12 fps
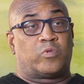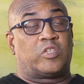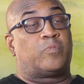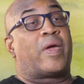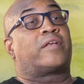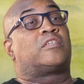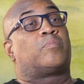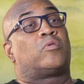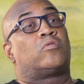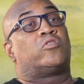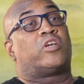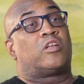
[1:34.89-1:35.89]

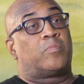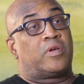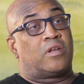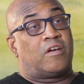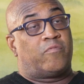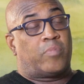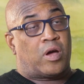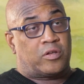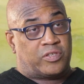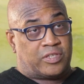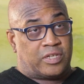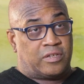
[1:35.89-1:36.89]
respectable gentlemen of
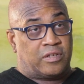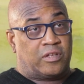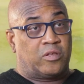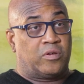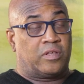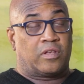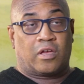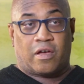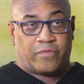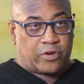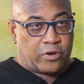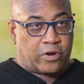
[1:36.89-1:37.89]
Boston, including the
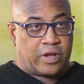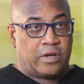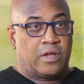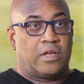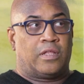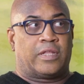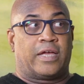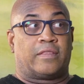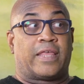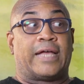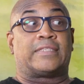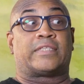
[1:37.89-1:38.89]
governor. And like,
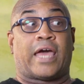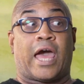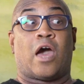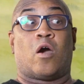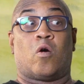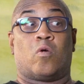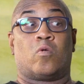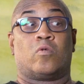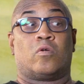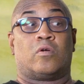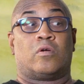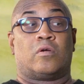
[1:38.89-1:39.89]
that's how
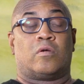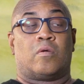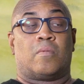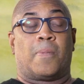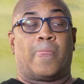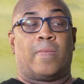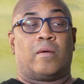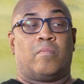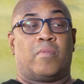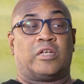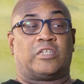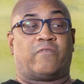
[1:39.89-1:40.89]

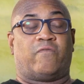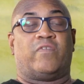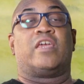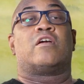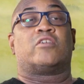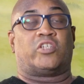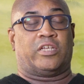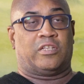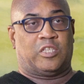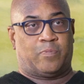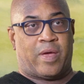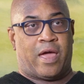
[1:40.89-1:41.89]
much fear she
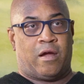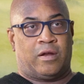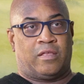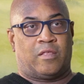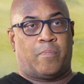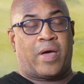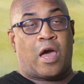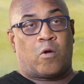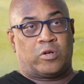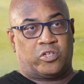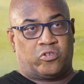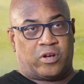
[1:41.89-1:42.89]
inspired in the
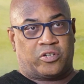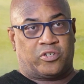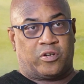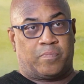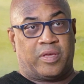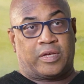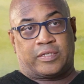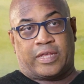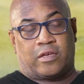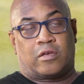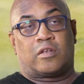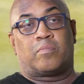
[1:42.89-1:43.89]
power structure, because they
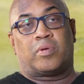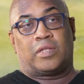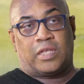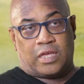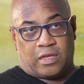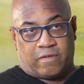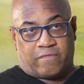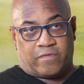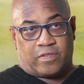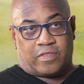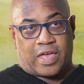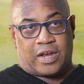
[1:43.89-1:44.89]
couldn't believe
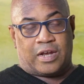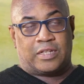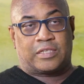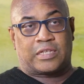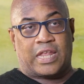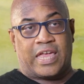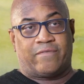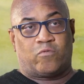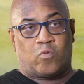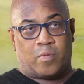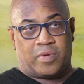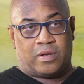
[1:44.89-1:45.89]
that an enslaved
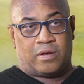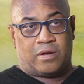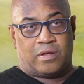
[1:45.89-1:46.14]
woman